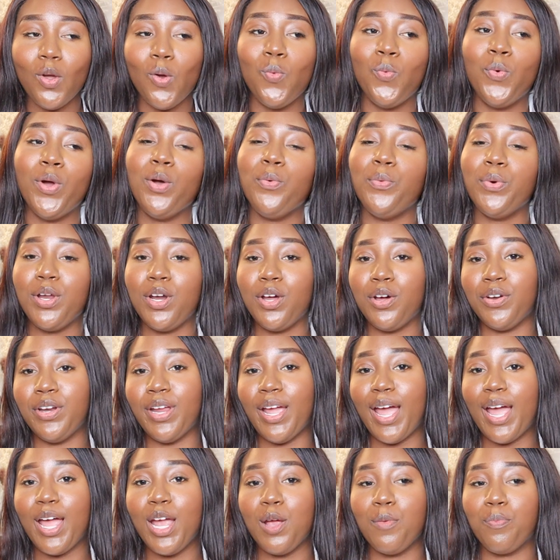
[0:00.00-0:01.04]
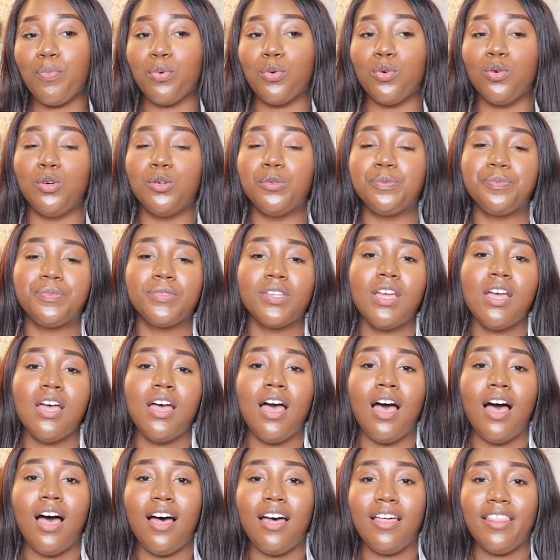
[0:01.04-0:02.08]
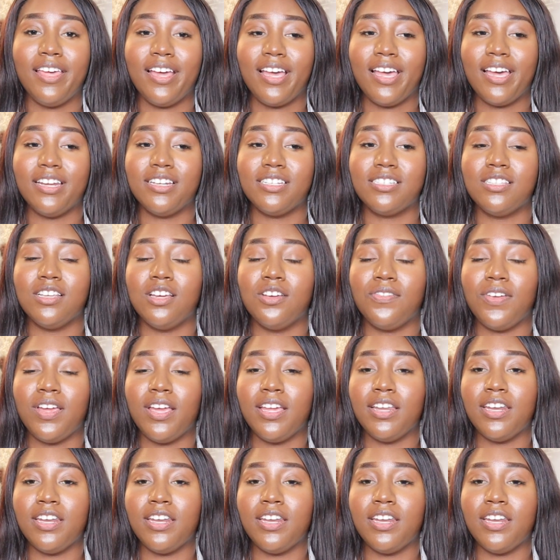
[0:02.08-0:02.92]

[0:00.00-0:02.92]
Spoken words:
what went on in April, all that kind of stuff,